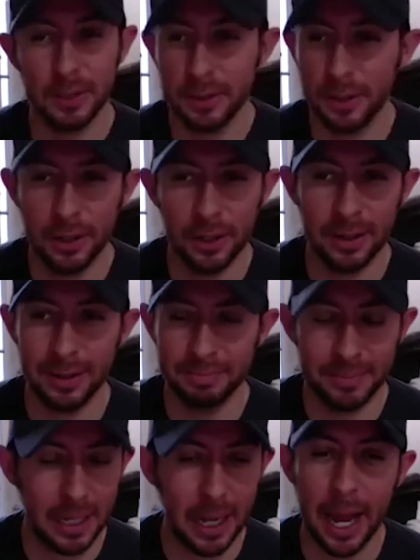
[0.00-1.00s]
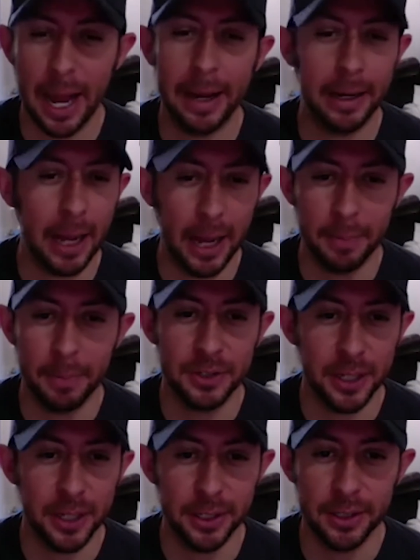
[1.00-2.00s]
you're high, high
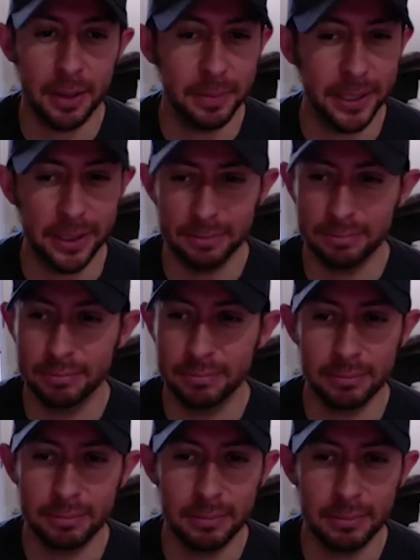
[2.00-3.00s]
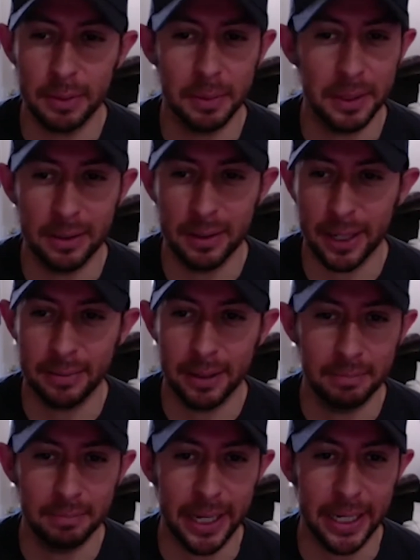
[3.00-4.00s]
percentage. I mean, maybe like
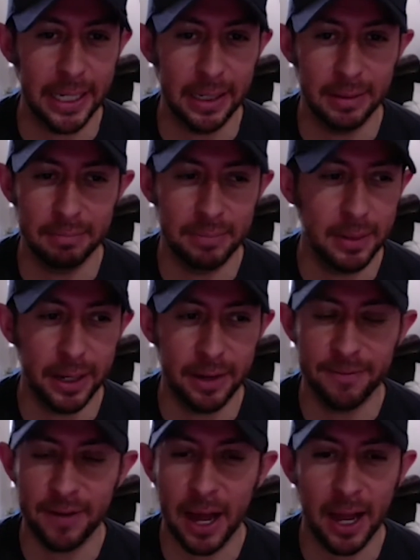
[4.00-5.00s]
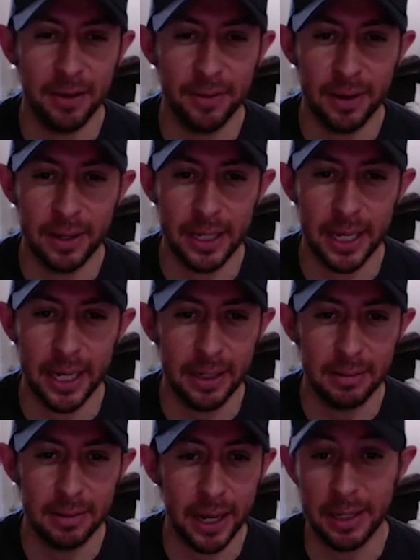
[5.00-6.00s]
80, 85,
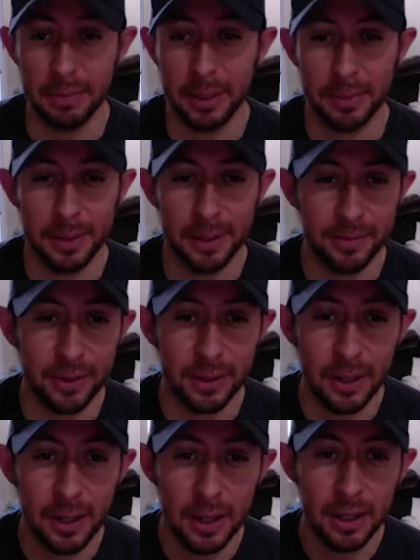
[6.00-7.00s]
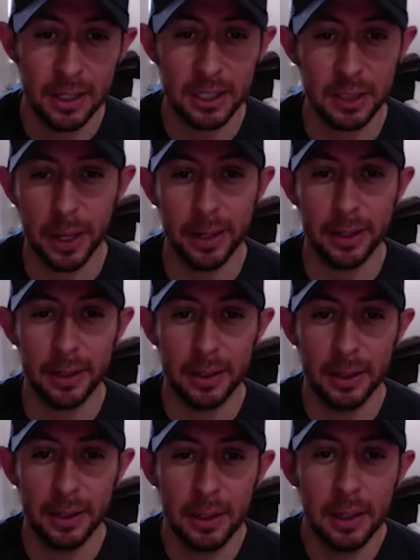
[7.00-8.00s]
88, 90 maybe Hispanic.
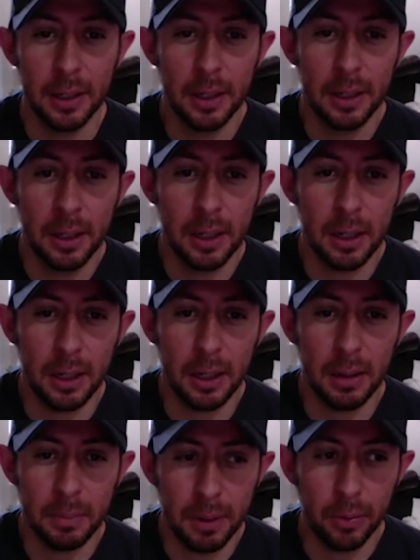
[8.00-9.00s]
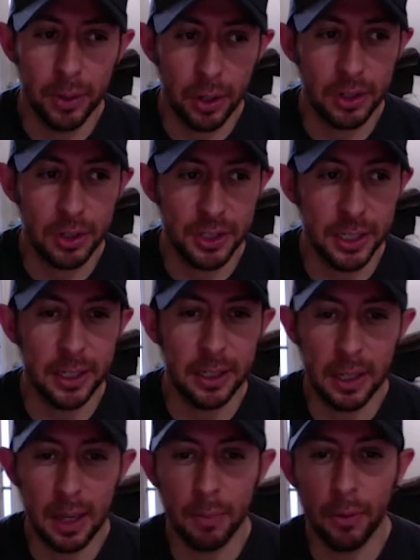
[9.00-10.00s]
Um, but we are seeing a
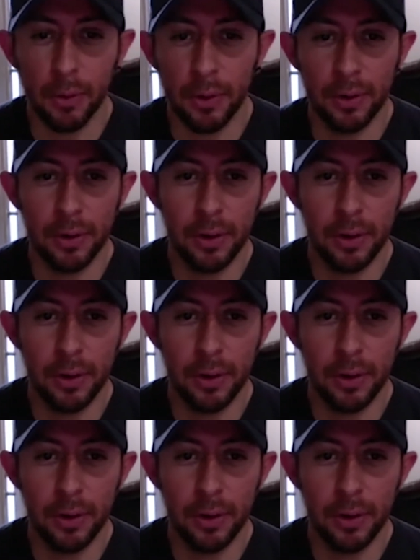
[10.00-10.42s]
lot more